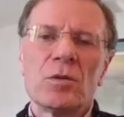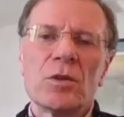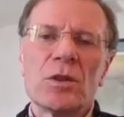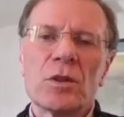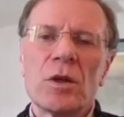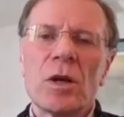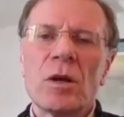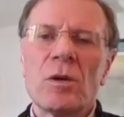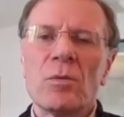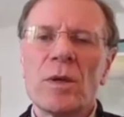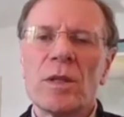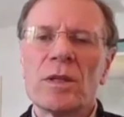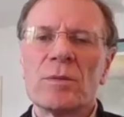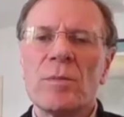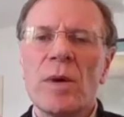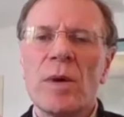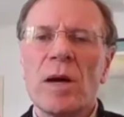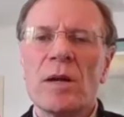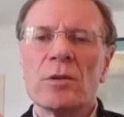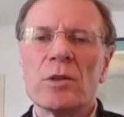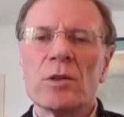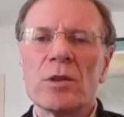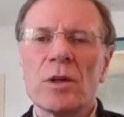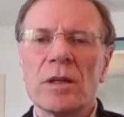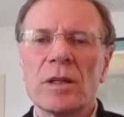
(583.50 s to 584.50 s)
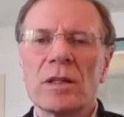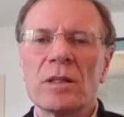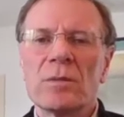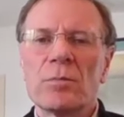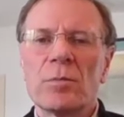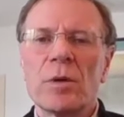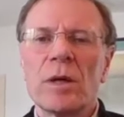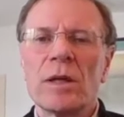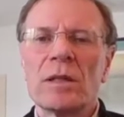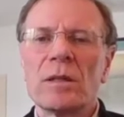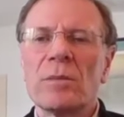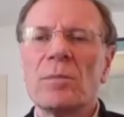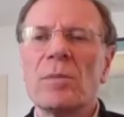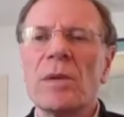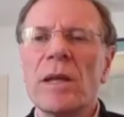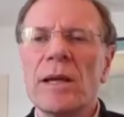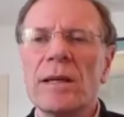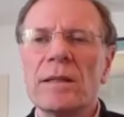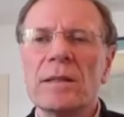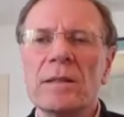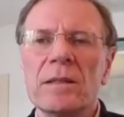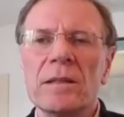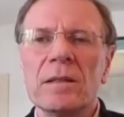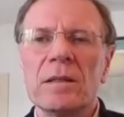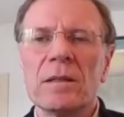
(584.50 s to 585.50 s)
start with small chunks, break the
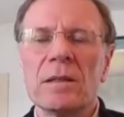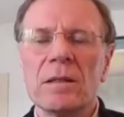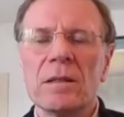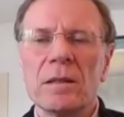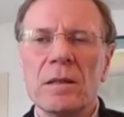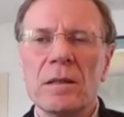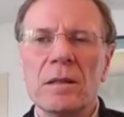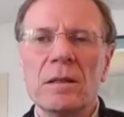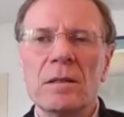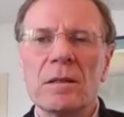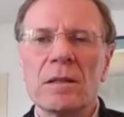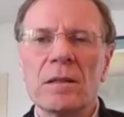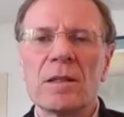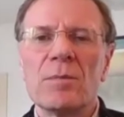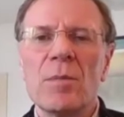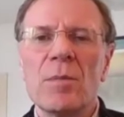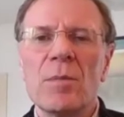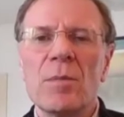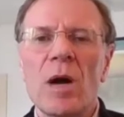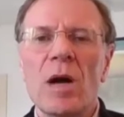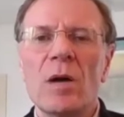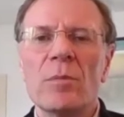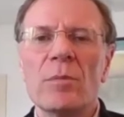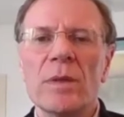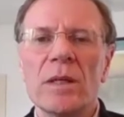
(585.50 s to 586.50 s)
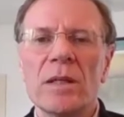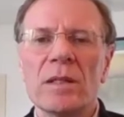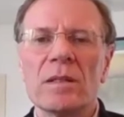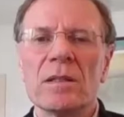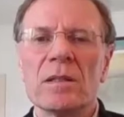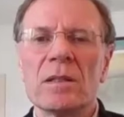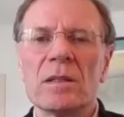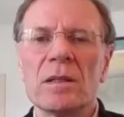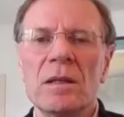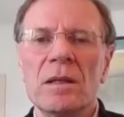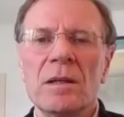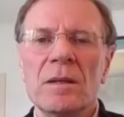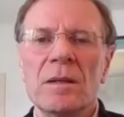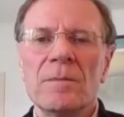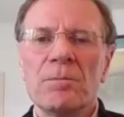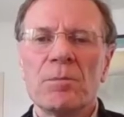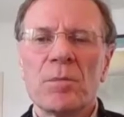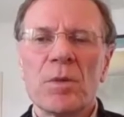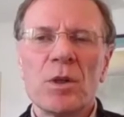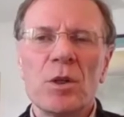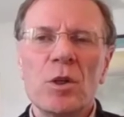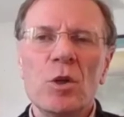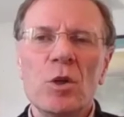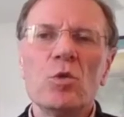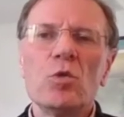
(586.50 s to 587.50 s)
plant into small pieces.
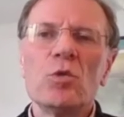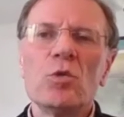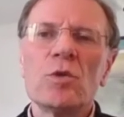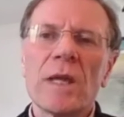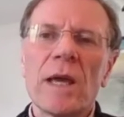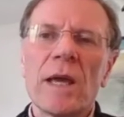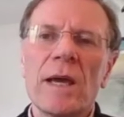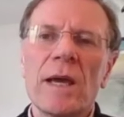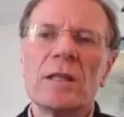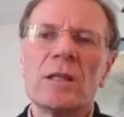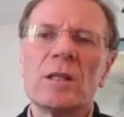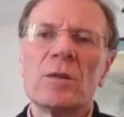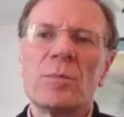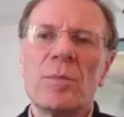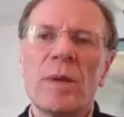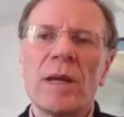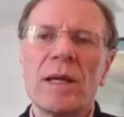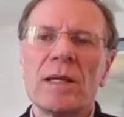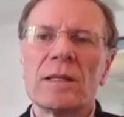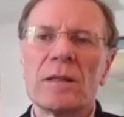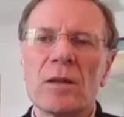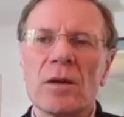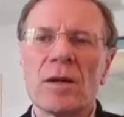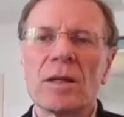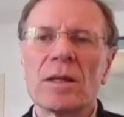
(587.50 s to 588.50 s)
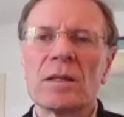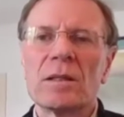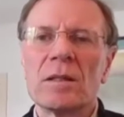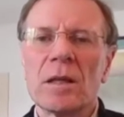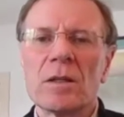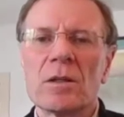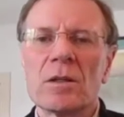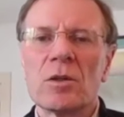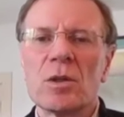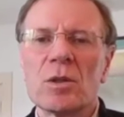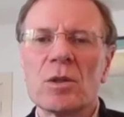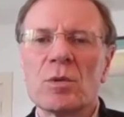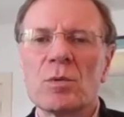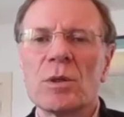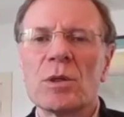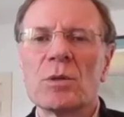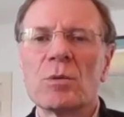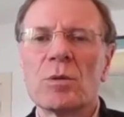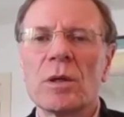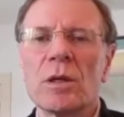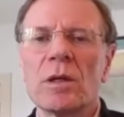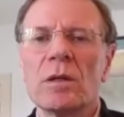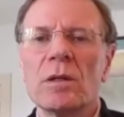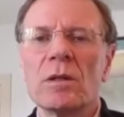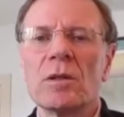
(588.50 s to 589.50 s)
Use edge-based architectures,
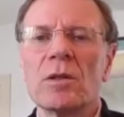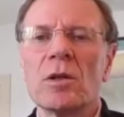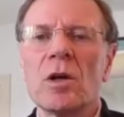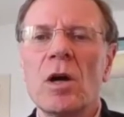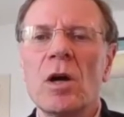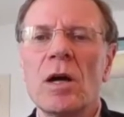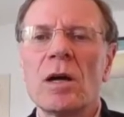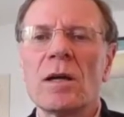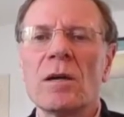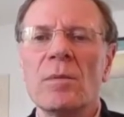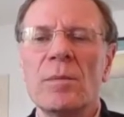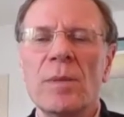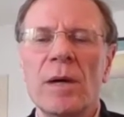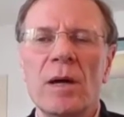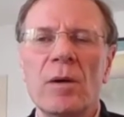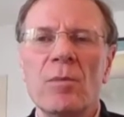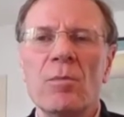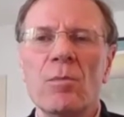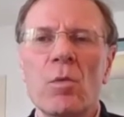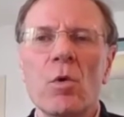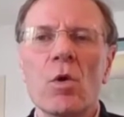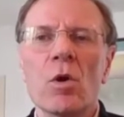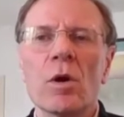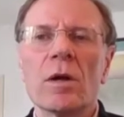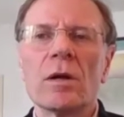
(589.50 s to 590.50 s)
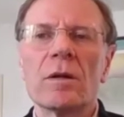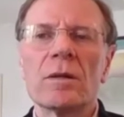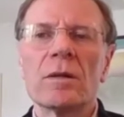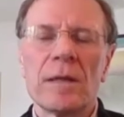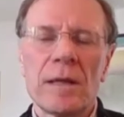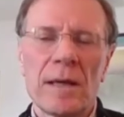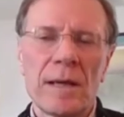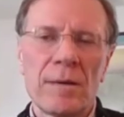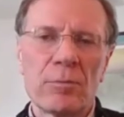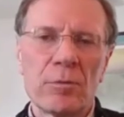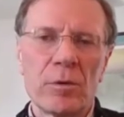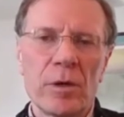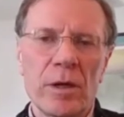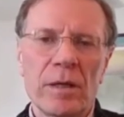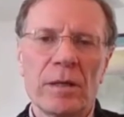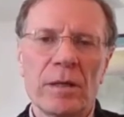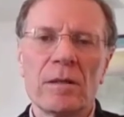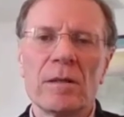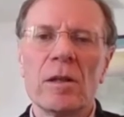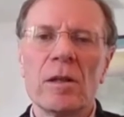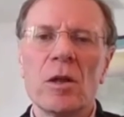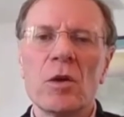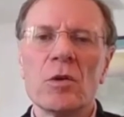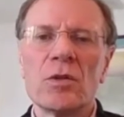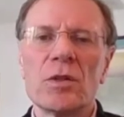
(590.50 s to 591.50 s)
which we're going to talk about more, to operate
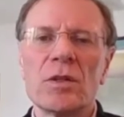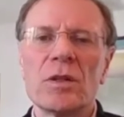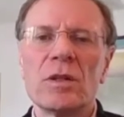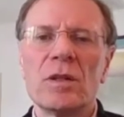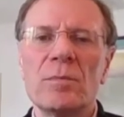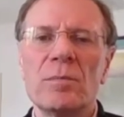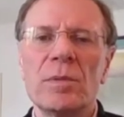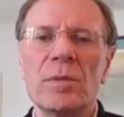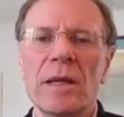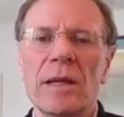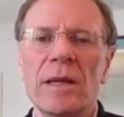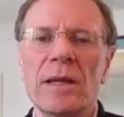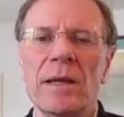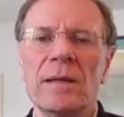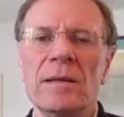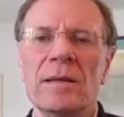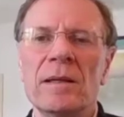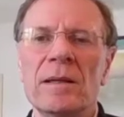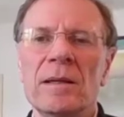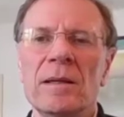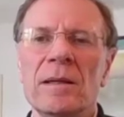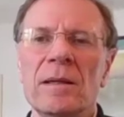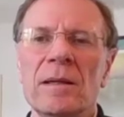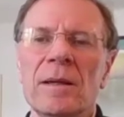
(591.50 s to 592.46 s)
close to the plant.